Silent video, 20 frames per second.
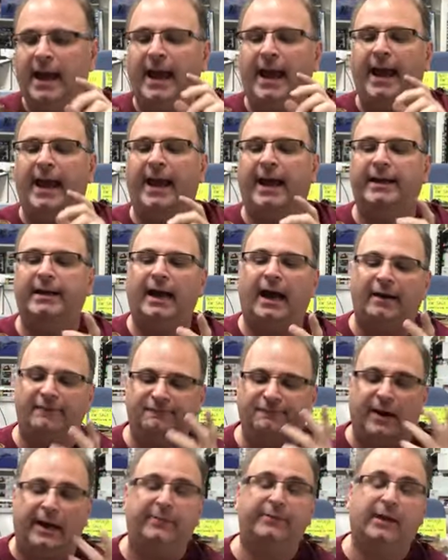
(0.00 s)
And I
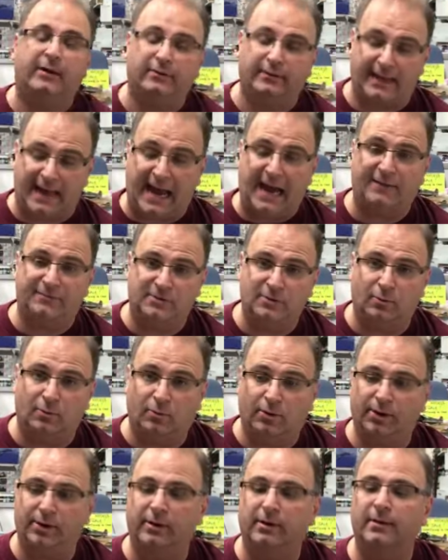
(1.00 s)
found out
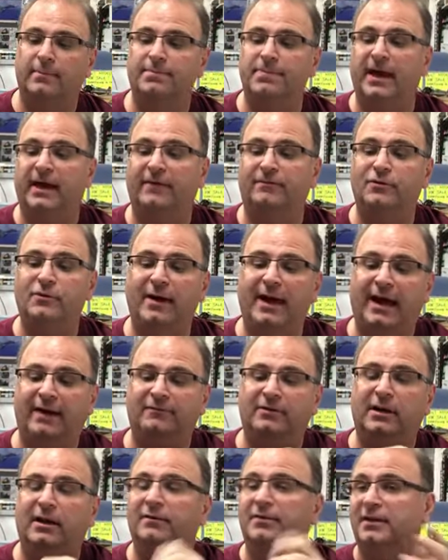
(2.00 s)
afterward that if you have
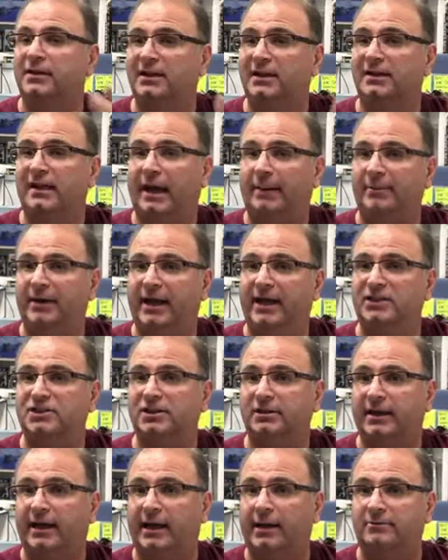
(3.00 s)
any of the delamination
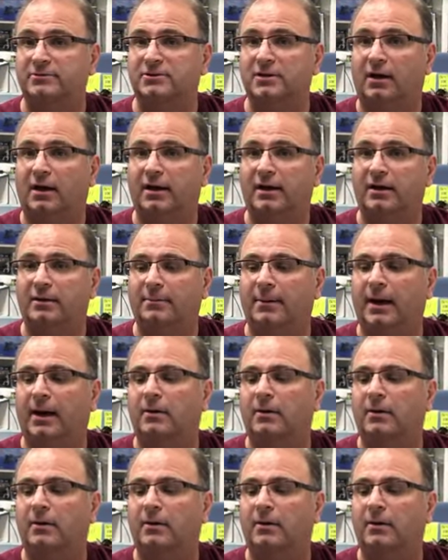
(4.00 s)
like I was talking about,